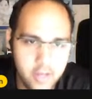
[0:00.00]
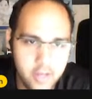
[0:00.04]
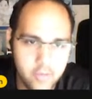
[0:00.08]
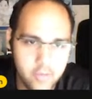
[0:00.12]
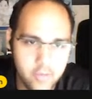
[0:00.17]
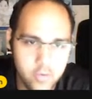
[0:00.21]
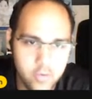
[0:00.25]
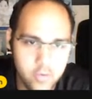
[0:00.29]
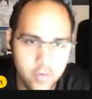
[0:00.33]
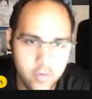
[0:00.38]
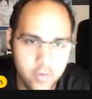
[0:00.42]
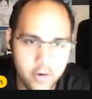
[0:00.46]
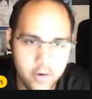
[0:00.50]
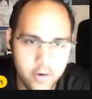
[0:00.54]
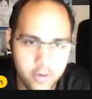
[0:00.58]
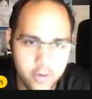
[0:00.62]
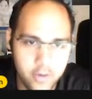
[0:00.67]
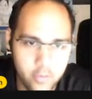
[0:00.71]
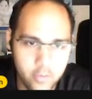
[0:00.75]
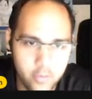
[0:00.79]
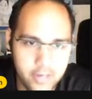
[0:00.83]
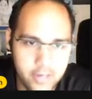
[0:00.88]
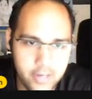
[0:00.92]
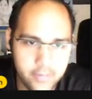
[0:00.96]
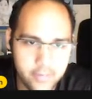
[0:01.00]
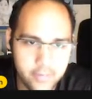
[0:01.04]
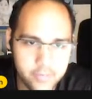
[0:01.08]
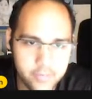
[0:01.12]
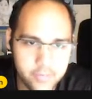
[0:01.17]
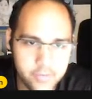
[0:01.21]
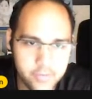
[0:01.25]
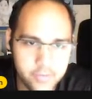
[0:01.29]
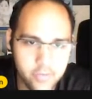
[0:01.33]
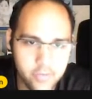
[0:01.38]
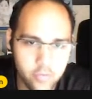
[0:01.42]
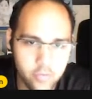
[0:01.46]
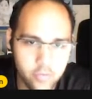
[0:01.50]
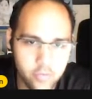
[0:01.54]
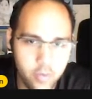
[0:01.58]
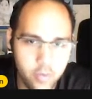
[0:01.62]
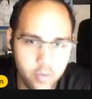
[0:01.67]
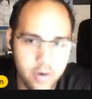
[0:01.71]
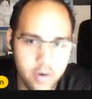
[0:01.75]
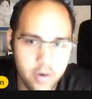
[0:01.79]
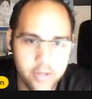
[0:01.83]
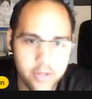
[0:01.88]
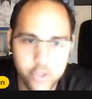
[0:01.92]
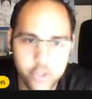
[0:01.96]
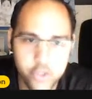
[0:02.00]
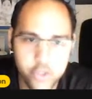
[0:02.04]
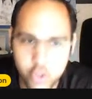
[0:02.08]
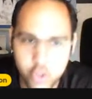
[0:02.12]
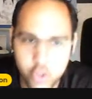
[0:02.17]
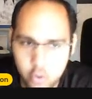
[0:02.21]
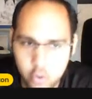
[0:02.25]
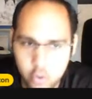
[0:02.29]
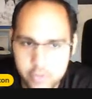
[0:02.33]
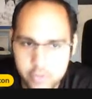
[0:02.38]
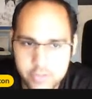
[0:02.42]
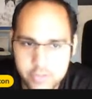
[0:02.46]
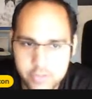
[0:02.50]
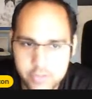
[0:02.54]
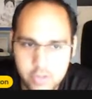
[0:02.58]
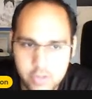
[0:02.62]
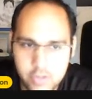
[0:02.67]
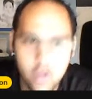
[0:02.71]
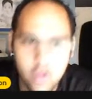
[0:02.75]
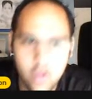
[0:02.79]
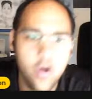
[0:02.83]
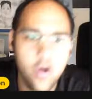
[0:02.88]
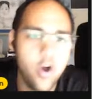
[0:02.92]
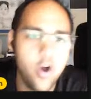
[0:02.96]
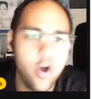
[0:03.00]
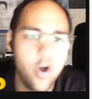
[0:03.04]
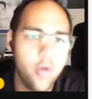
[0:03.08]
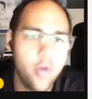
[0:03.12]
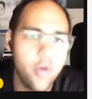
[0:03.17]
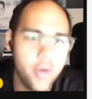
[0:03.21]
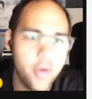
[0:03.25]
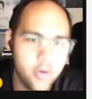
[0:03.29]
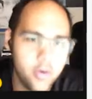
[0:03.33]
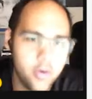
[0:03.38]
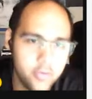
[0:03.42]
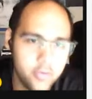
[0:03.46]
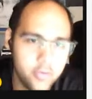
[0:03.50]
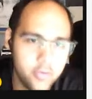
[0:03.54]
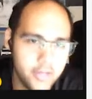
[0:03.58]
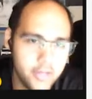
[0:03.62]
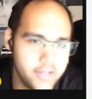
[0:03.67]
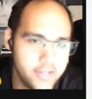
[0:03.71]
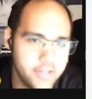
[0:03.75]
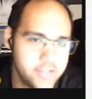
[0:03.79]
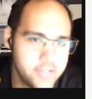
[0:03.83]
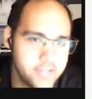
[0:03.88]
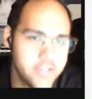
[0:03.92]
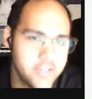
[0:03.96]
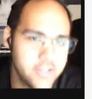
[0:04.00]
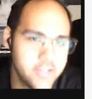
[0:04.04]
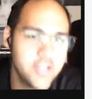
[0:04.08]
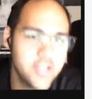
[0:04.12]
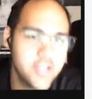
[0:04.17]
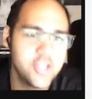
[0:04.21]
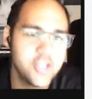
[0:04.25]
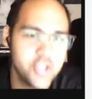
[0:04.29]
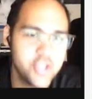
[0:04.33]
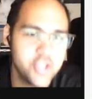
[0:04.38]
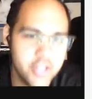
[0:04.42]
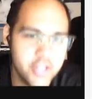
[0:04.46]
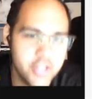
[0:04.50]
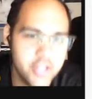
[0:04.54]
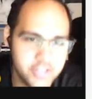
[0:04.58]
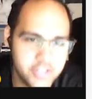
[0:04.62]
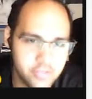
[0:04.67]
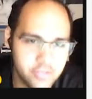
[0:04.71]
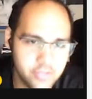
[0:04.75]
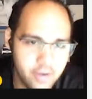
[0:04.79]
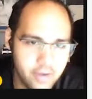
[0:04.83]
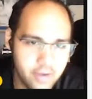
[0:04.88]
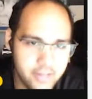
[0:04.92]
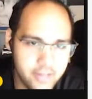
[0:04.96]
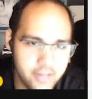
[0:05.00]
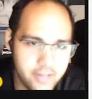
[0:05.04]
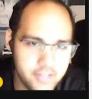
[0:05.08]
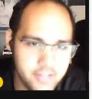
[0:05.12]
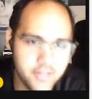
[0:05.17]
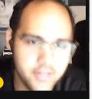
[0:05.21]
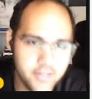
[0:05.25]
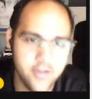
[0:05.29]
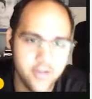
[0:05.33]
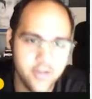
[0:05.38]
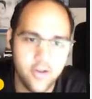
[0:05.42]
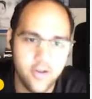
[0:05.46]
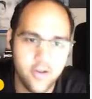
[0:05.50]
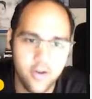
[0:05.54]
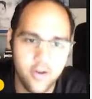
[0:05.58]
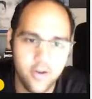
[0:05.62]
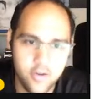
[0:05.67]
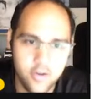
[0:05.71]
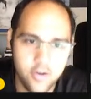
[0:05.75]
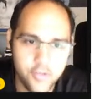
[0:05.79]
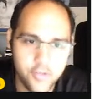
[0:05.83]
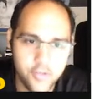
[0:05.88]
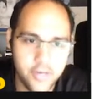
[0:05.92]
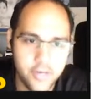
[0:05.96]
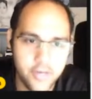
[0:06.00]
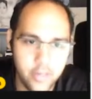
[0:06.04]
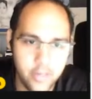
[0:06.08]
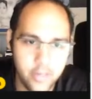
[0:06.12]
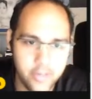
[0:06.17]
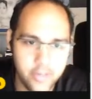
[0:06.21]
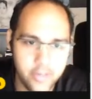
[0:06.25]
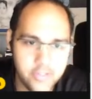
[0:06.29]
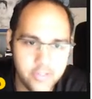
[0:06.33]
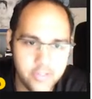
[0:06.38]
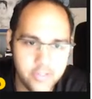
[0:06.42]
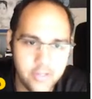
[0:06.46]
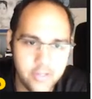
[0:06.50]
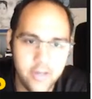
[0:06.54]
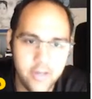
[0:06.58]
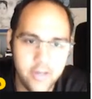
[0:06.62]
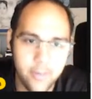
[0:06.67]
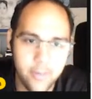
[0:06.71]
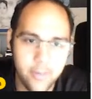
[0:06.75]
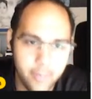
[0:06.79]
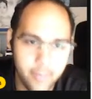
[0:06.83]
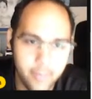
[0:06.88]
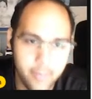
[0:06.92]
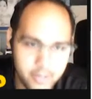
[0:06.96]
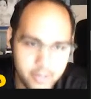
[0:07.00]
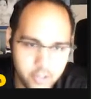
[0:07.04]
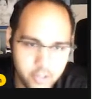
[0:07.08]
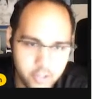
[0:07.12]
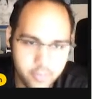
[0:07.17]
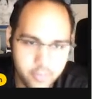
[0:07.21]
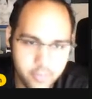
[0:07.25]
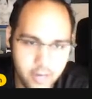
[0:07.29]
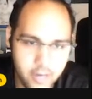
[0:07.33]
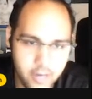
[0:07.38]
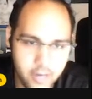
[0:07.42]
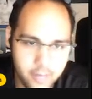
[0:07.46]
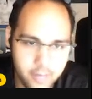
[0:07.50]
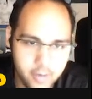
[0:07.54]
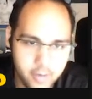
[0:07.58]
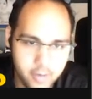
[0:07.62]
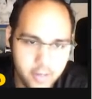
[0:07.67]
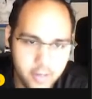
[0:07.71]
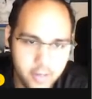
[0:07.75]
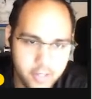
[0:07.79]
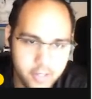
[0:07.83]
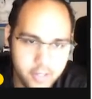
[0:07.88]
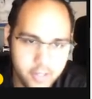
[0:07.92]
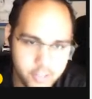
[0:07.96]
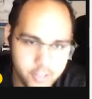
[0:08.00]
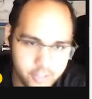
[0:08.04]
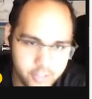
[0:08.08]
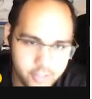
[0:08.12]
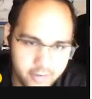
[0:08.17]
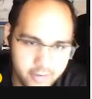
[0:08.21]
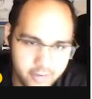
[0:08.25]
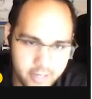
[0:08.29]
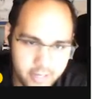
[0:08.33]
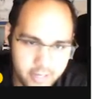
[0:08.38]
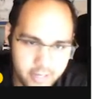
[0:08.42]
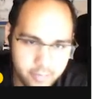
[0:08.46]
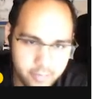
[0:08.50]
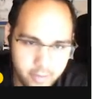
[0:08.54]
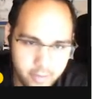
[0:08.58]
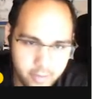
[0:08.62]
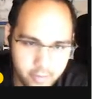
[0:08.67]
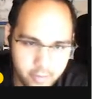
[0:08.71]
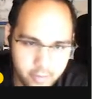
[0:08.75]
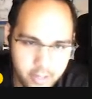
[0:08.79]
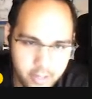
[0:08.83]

Romario Williams, Romario Jones, Omar Wholeness, Jason Wright, Andre Lewis, Patrick Palmer, Giovanni Brown,